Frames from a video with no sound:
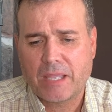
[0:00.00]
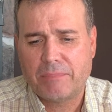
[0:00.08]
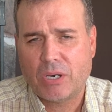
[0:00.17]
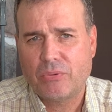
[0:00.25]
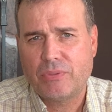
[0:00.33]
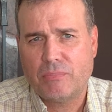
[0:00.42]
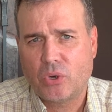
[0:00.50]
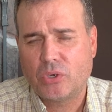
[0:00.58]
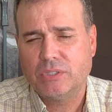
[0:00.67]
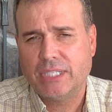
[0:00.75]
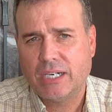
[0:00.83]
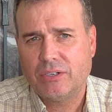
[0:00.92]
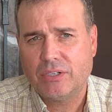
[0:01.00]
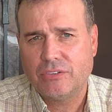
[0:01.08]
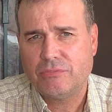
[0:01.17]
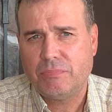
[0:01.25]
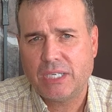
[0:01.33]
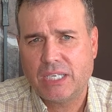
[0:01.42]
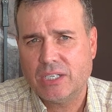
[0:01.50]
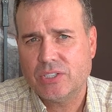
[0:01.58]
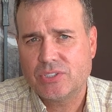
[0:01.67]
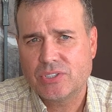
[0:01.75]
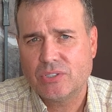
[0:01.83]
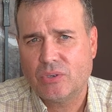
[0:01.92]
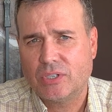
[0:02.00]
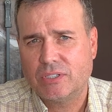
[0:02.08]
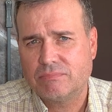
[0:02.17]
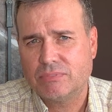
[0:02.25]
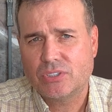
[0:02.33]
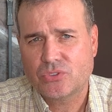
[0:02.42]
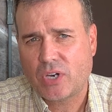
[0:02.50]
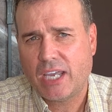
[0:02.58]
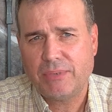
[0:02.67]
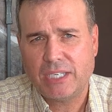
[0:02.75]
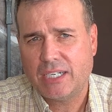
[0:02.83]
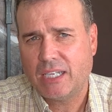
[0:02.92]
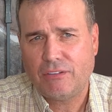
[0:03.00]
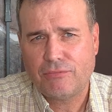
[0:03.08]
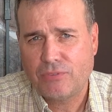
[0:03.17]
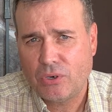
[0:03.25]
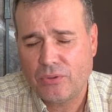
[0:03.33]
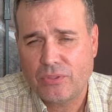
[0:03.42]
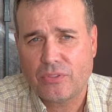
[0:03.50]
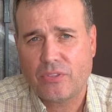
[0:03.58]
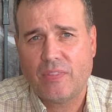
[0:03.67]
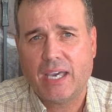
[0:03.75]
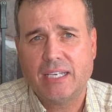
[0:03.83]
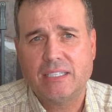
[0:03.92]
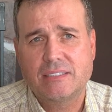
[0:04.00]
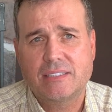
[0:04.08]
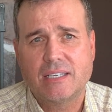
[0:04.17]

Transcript: about the moral narrative, or describing it any further than that.